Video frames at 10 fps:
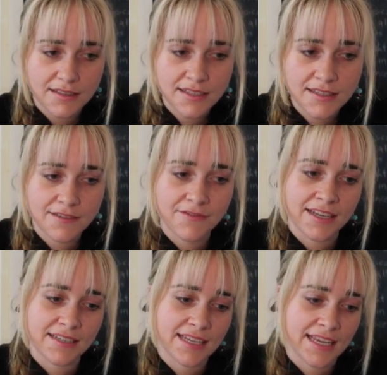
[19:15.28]
this
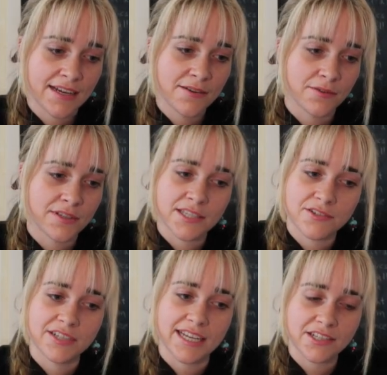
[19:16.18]
event here, or this
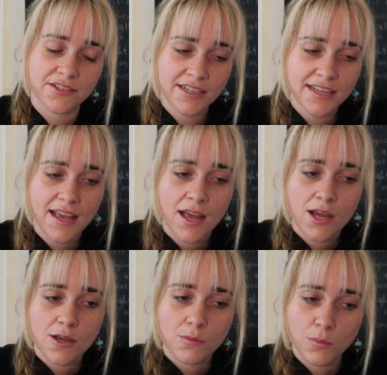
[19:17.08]
trajectory,
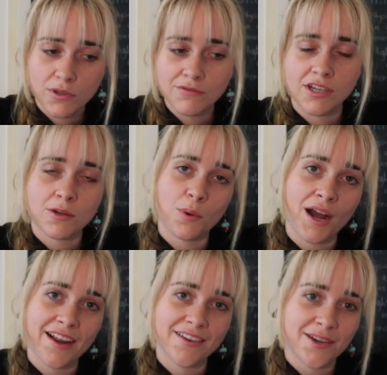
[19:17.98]
would
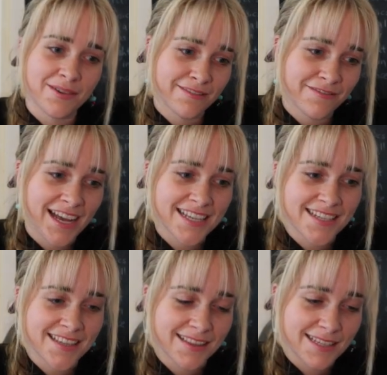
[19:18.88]
require going
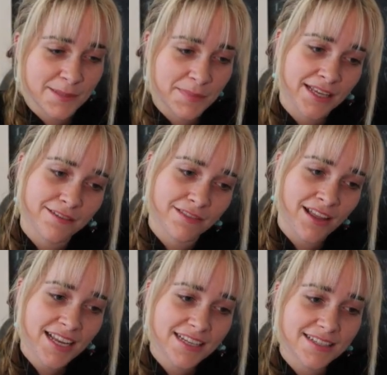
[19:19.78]
faster than the speed of
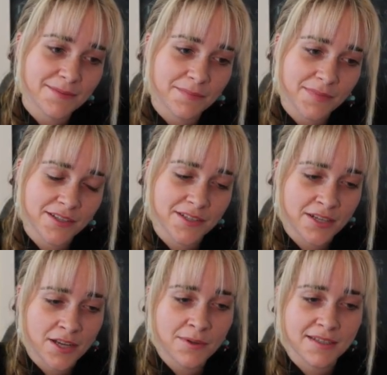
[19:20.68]
light, because, you
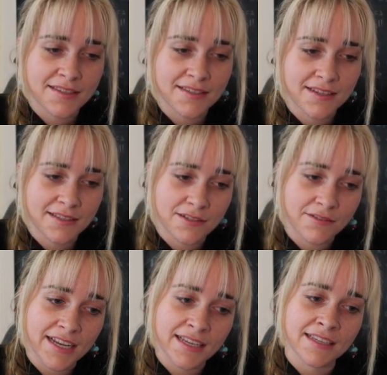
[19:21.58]
know, its
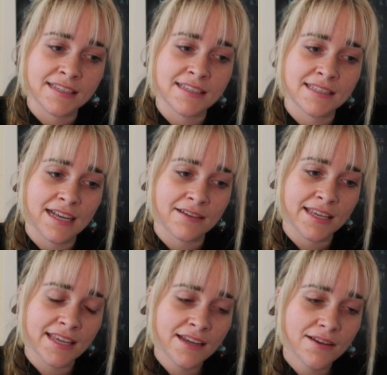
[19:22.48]
gradient is down
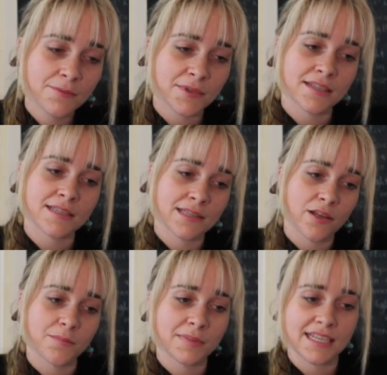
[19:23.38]
here with a
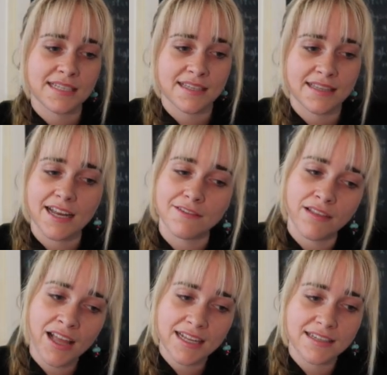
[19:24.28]
slope less than that of
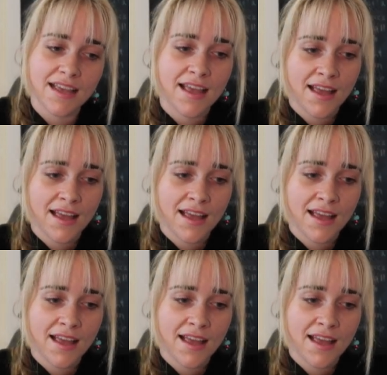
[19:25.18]
light.